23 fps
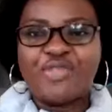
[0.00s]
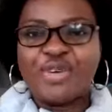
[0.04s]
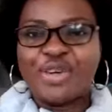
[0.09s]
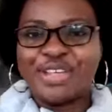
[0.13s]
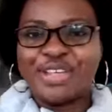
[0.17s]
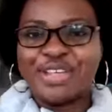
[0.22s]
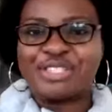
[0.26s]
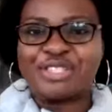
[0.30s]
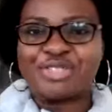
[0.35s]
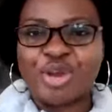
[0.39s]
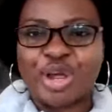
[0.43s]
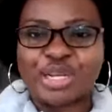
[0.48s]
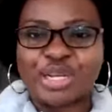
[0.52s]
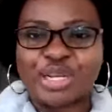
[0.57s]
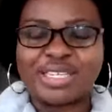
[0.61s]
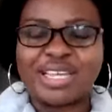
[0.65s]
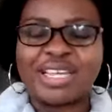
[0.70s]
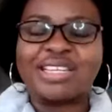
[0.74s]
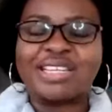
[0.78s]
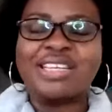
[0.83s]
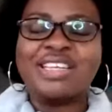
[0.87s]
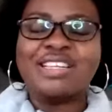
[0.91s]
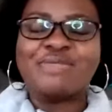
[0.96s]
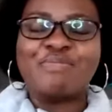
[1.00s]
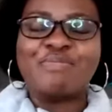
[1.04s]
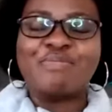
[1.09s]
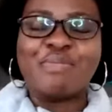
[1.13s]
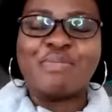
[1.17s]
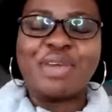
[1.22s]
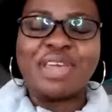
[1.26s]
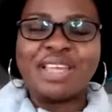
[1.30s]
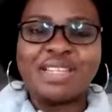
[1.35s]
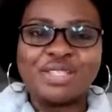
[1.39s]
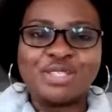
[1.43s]
you instruction, it
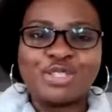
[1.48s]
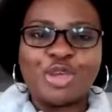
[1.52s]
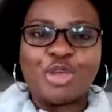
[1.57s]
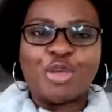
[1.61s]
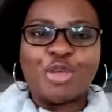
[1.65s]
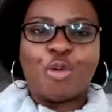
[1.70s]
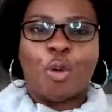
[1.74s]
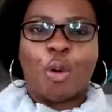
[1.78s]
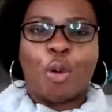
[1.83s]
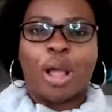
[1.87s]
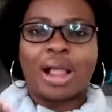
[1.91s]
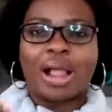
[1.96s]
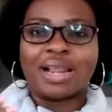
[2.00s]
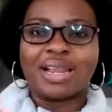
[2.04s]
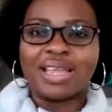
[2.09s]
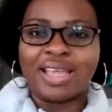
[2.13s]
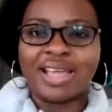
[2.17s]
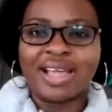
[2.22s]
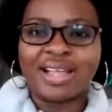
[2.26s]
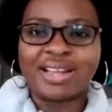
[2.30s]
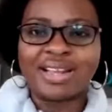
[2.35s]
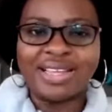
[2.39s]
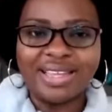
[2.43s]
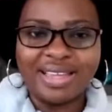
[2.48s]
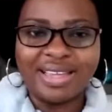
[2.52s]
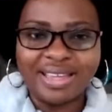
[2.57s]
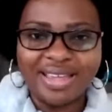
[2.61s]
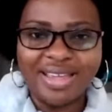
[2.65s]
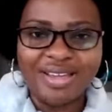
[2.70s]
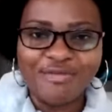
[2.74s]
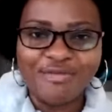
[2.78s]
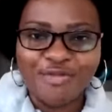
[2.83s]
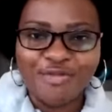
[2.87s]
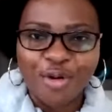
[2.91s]
means you clearly
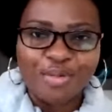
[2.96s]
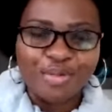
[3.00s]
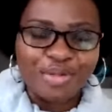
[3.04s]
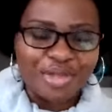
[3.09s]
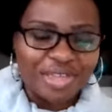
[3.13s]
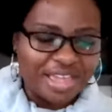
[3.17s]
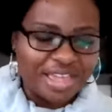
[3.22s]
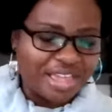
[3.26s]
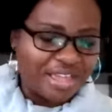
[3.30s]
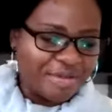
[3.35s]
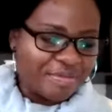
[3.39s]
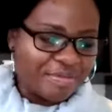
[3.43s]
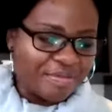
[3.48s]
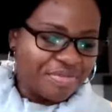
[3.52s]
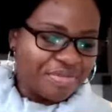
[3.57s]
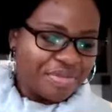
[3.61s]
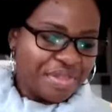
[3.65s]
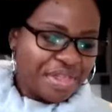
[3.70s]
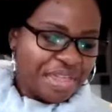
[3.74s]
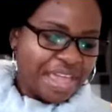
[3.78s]
hear from him.